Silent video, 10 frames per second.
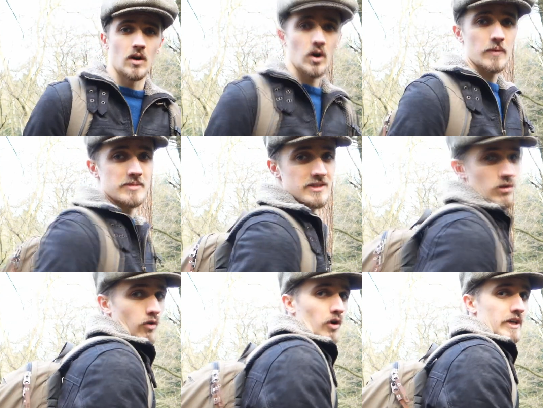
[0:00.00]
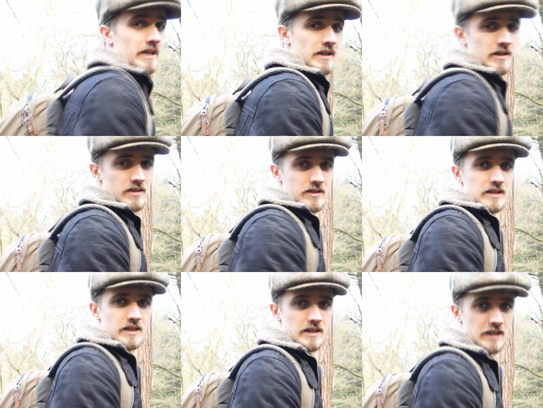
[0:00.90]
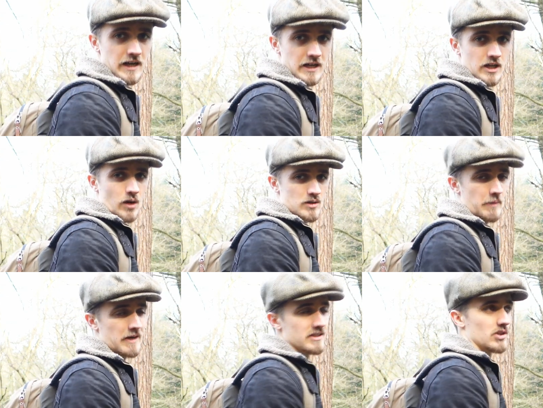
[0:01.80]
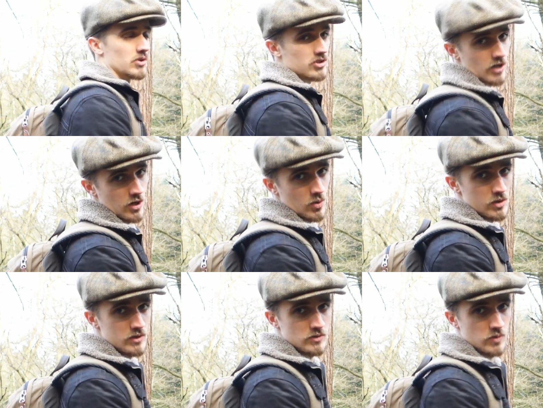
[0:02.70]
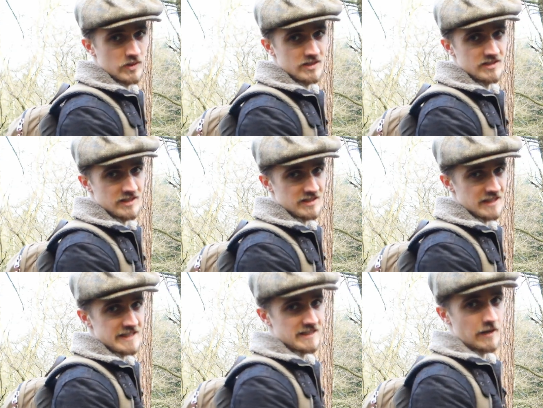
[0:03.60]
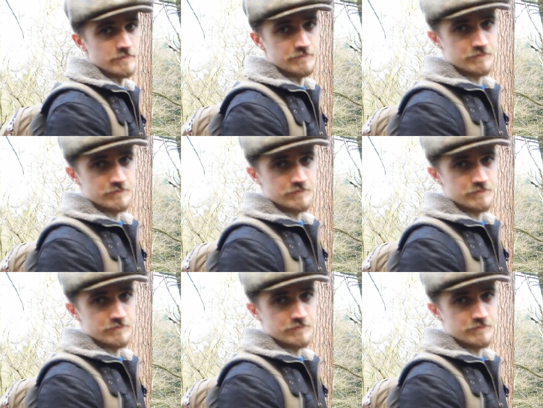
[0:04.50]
I am still rocking the Cotopaxi Cusco 26 litre.